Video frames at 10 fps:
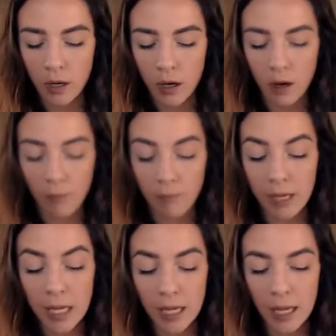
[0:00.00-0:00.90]
on
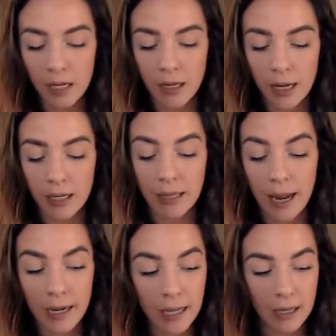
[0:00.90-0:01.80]
me
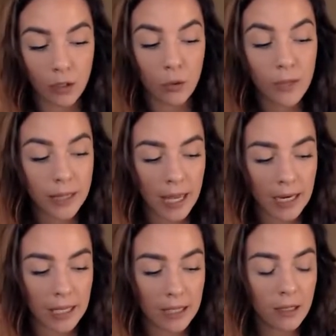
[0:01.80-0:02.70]
and doing
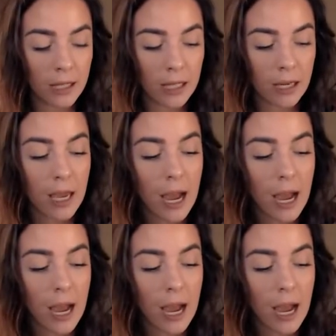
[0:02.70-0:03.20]
that healing.